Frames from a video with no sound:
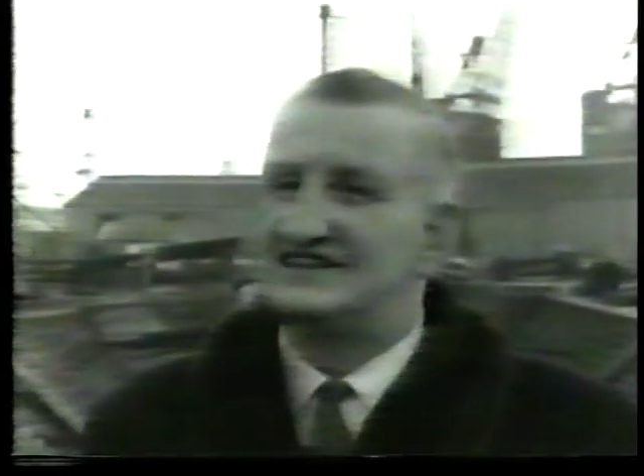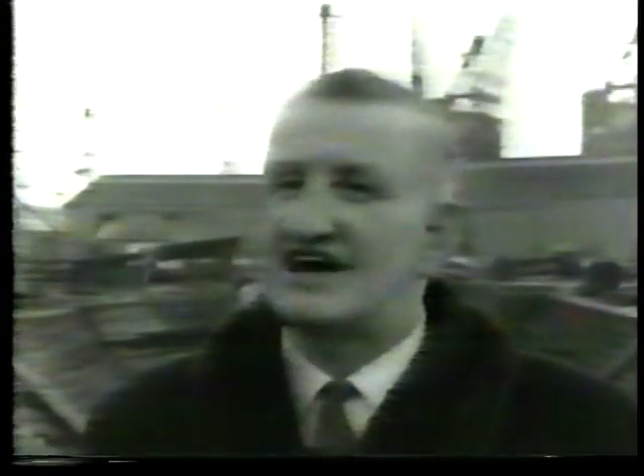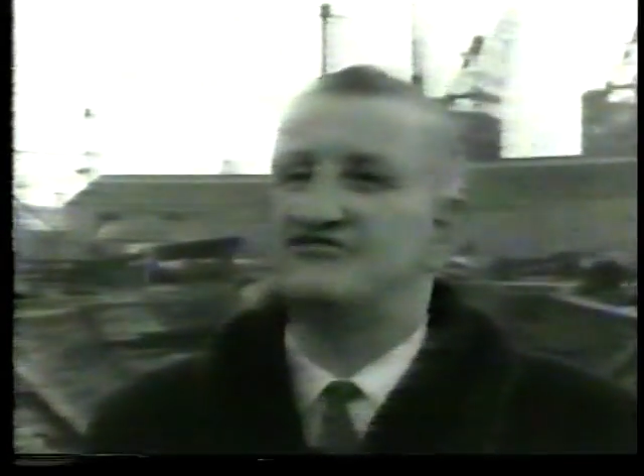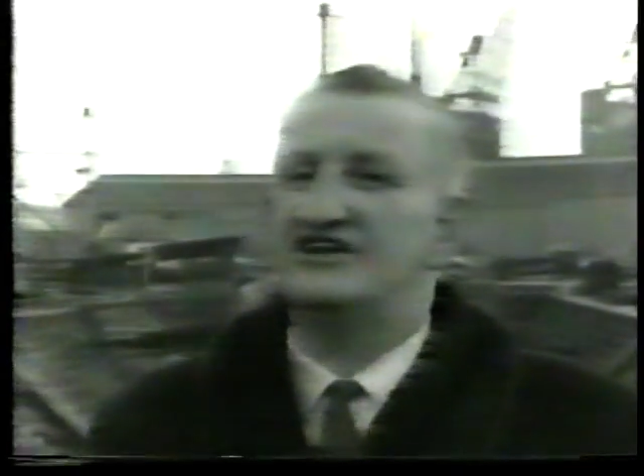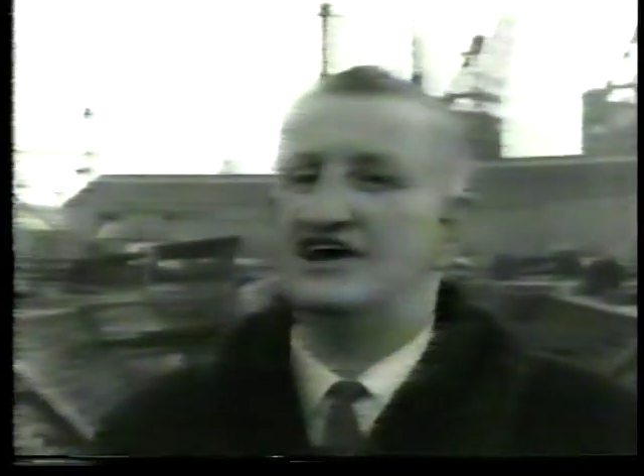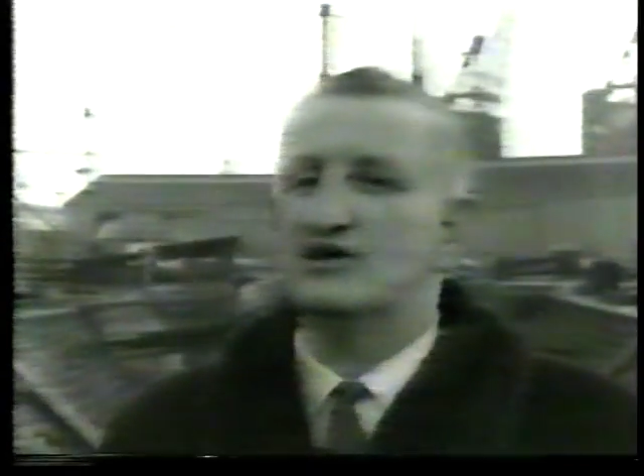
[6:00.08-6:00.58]

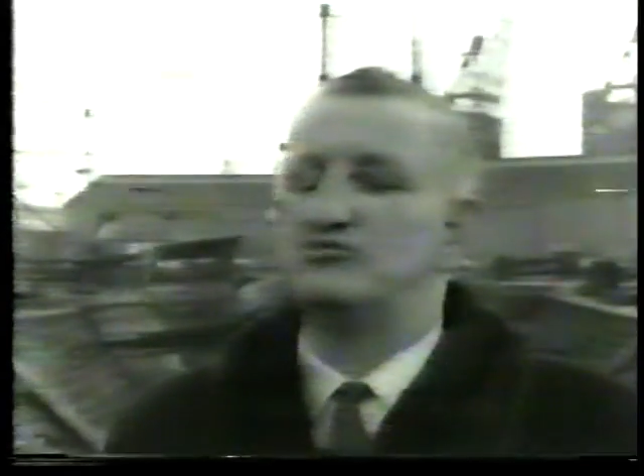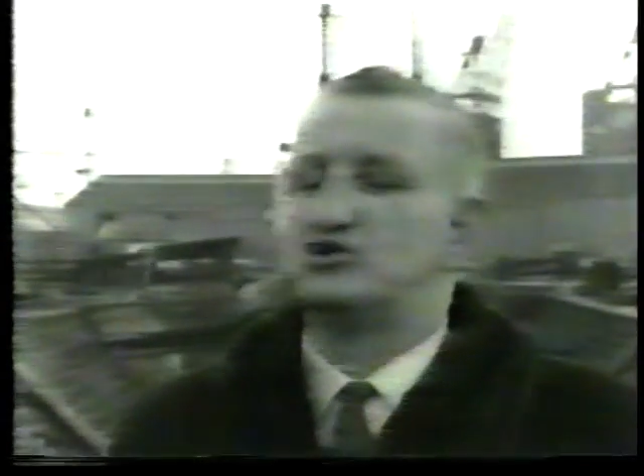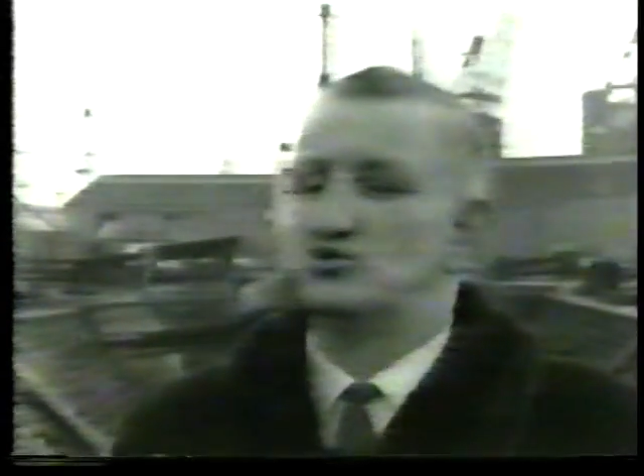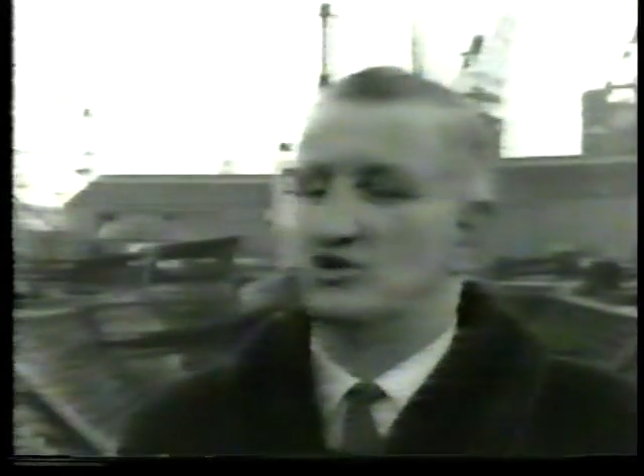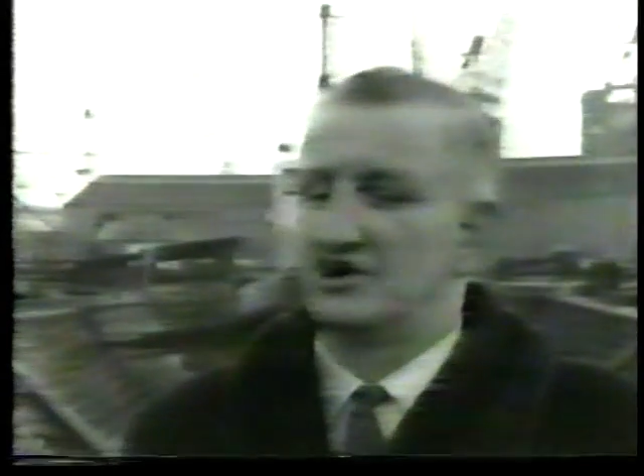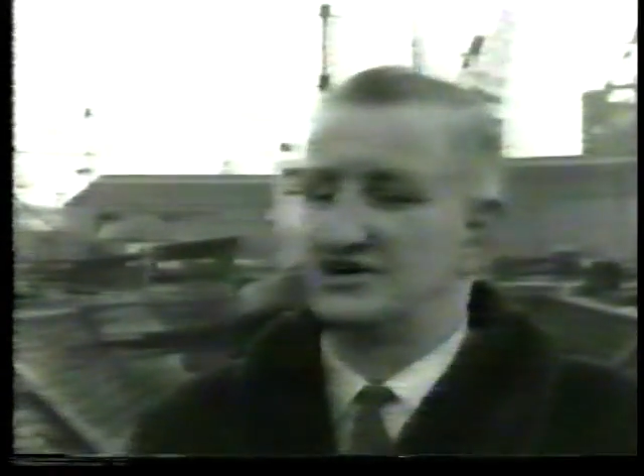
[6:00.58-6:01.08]
Definitely able
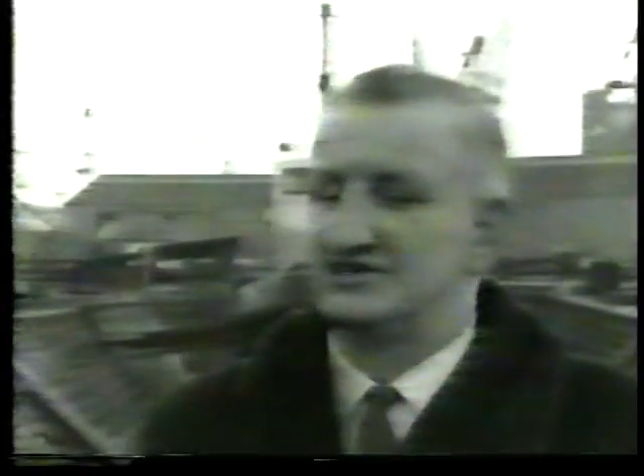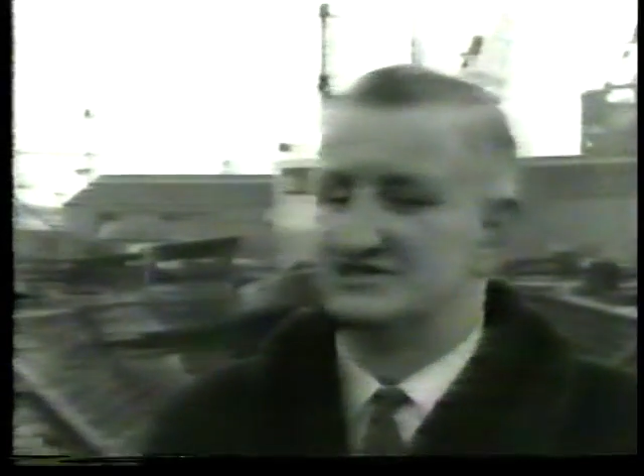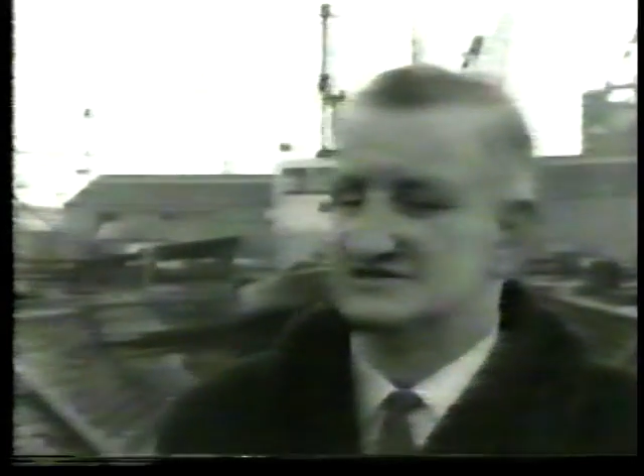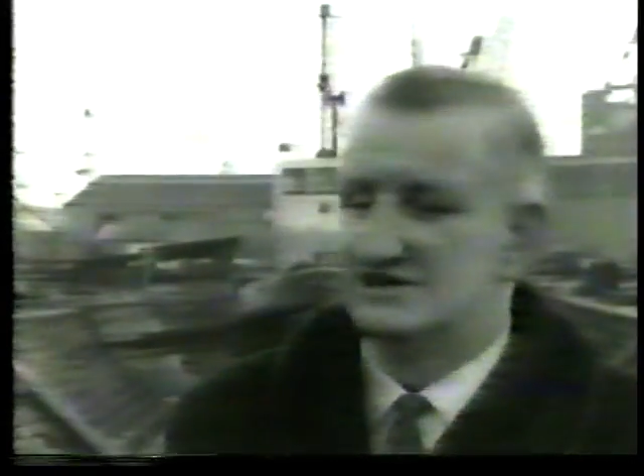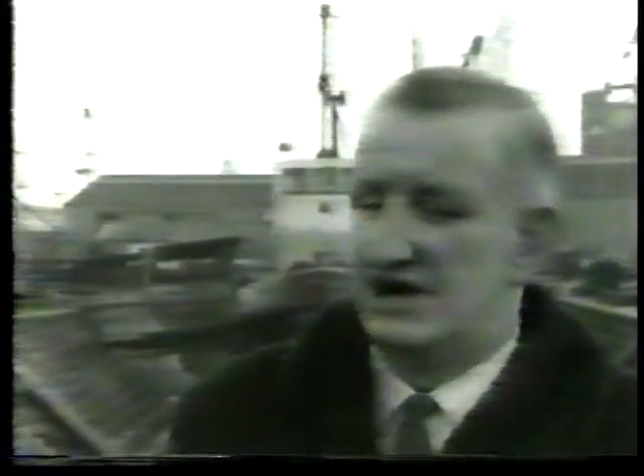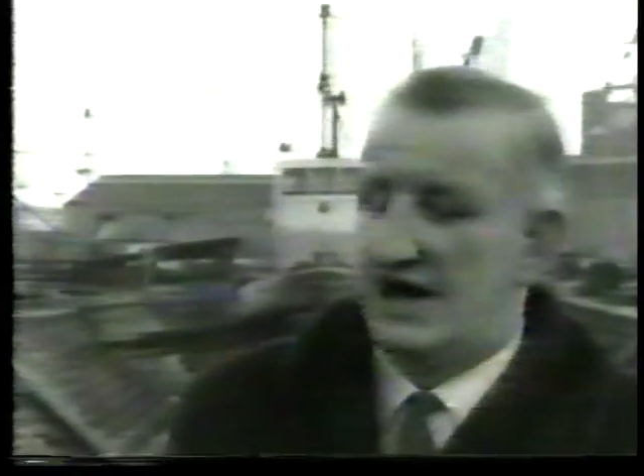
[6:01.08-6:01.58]
to work.
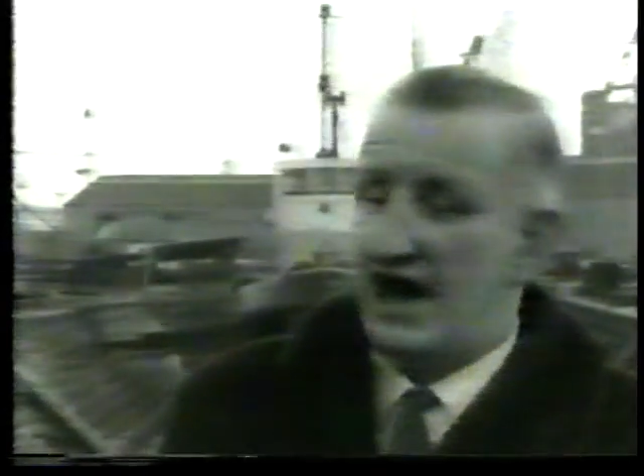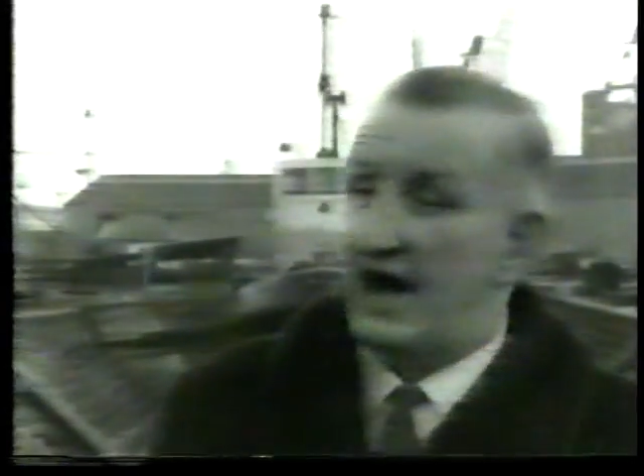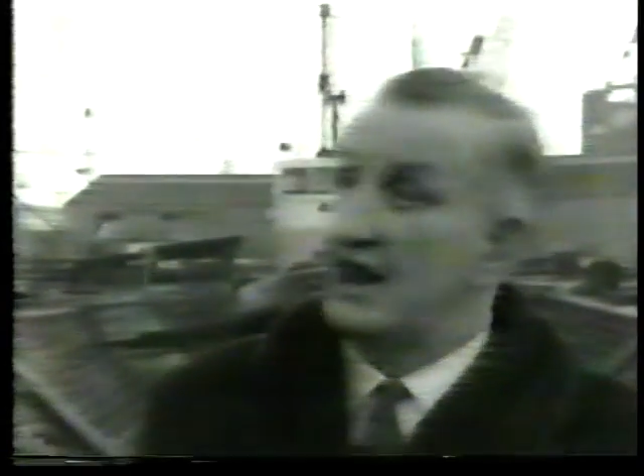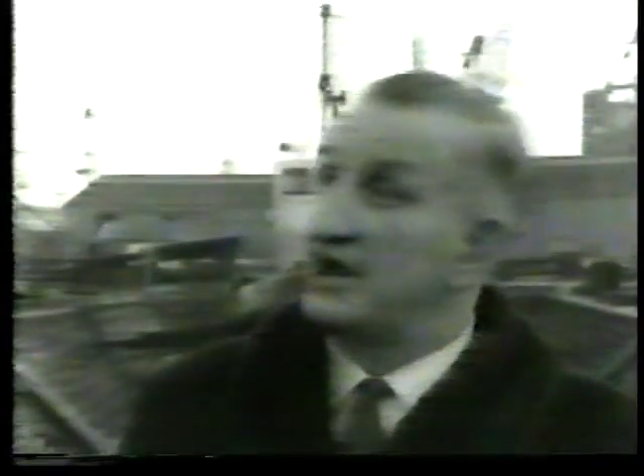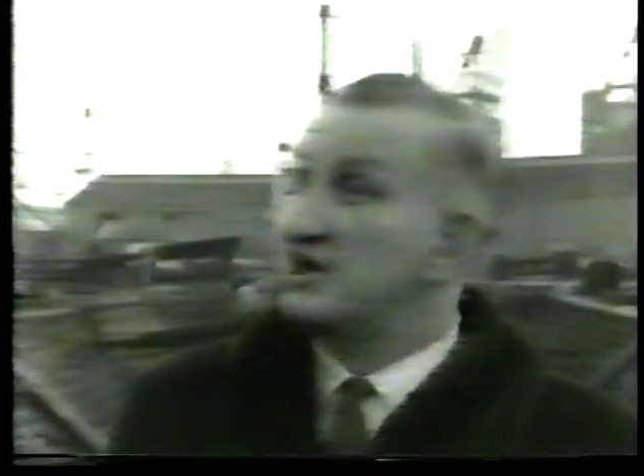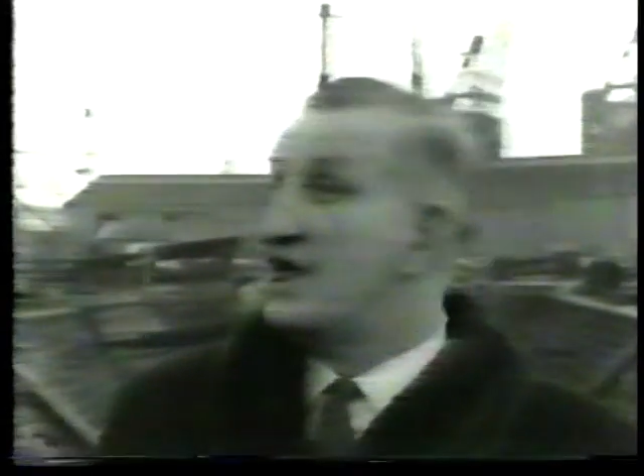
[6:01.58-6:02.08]

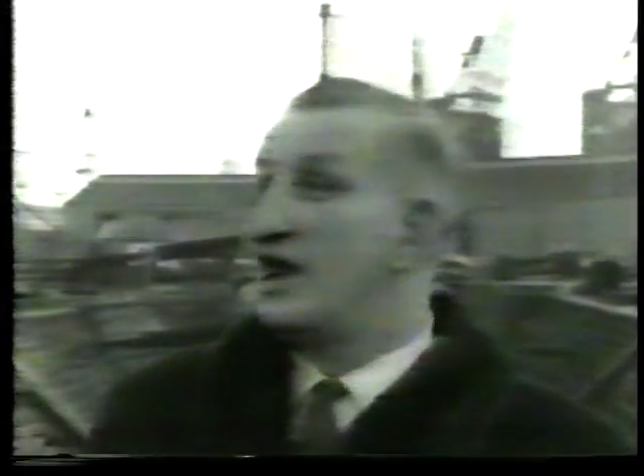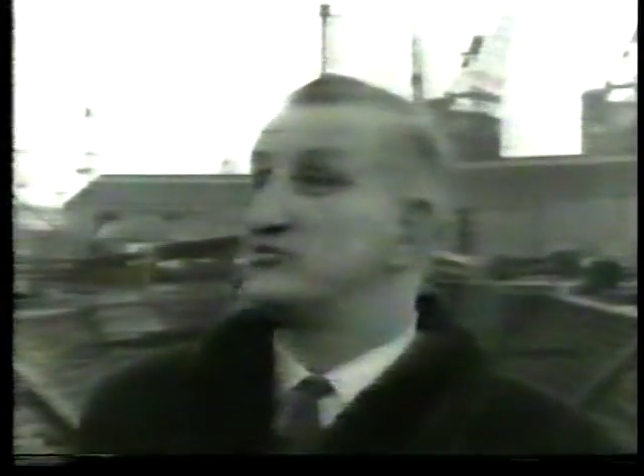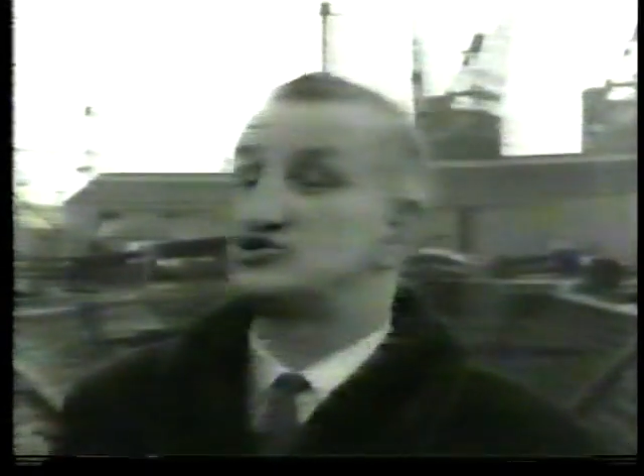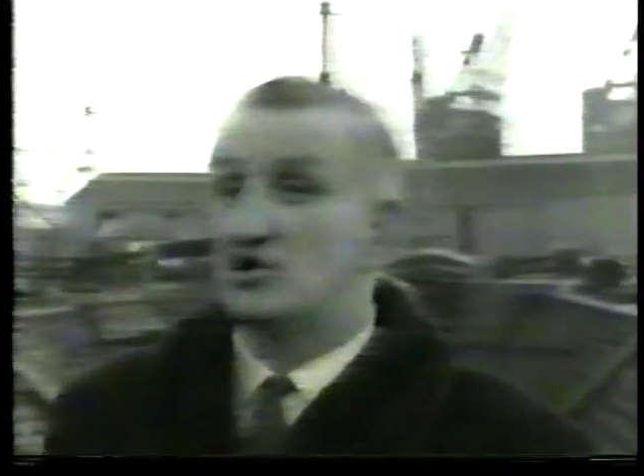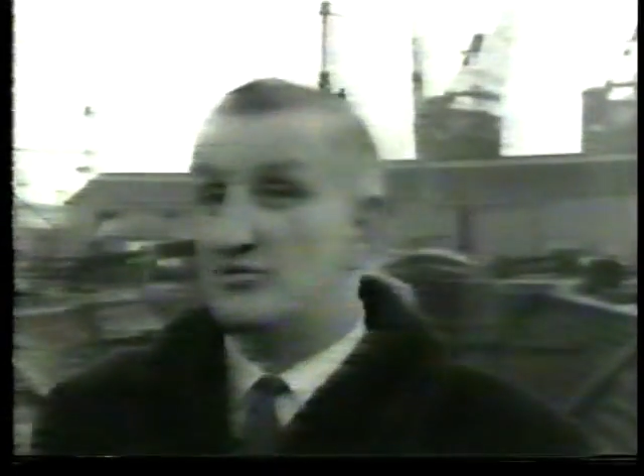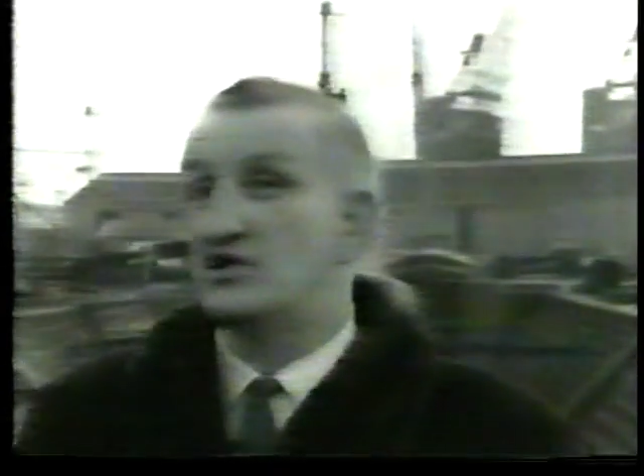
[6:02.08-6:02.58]
And I can
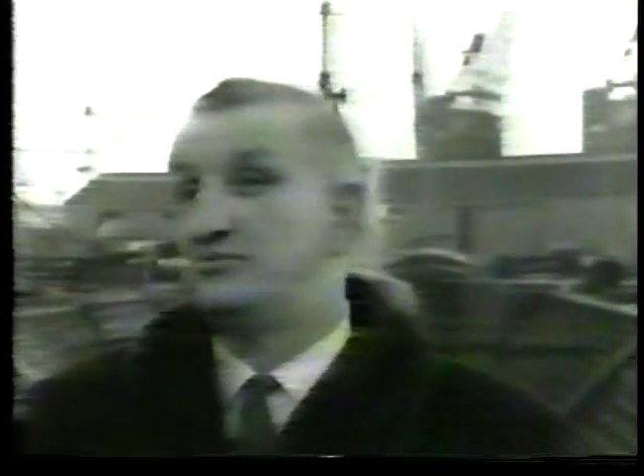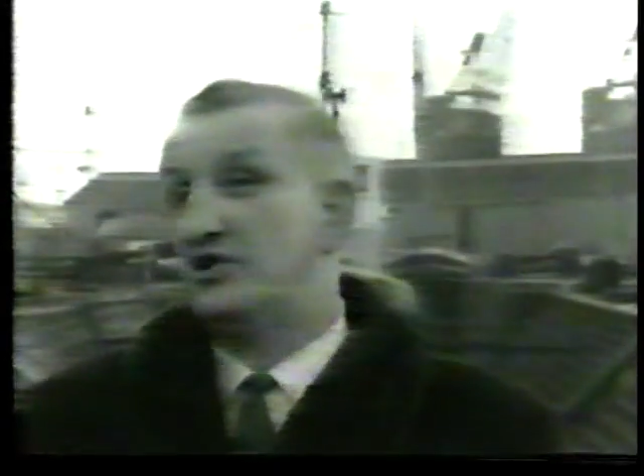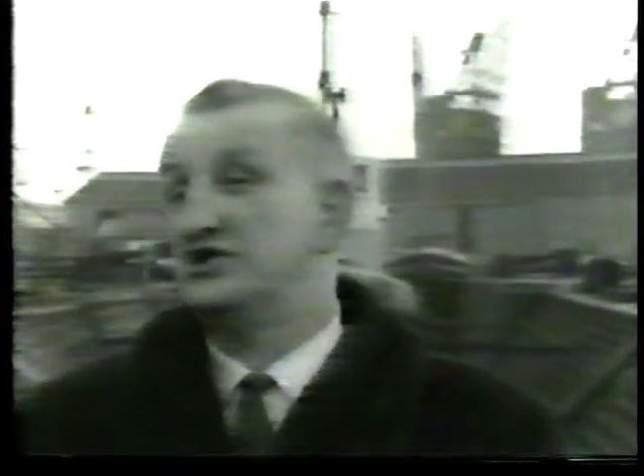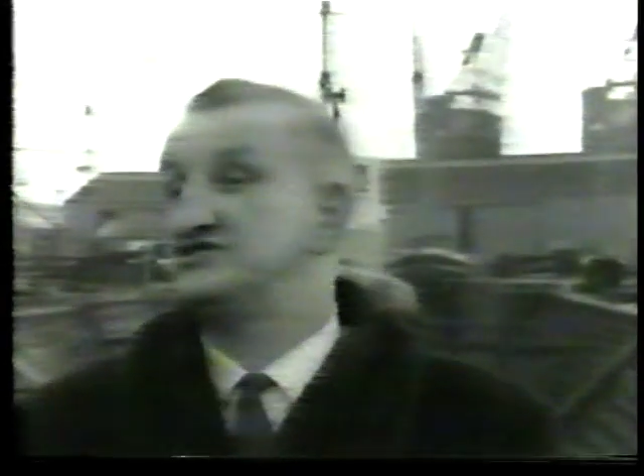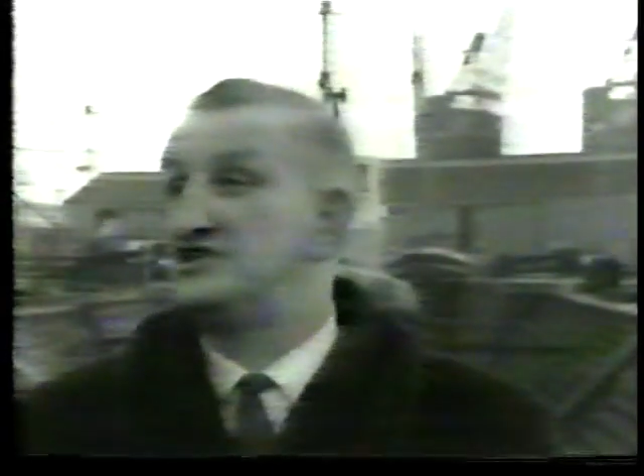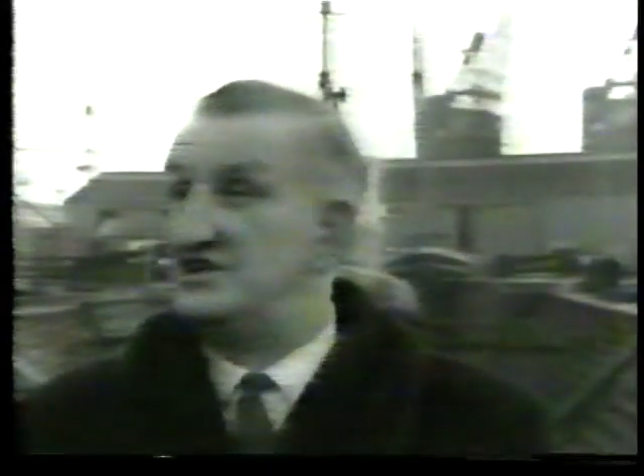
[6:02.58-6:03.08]
help some of the boys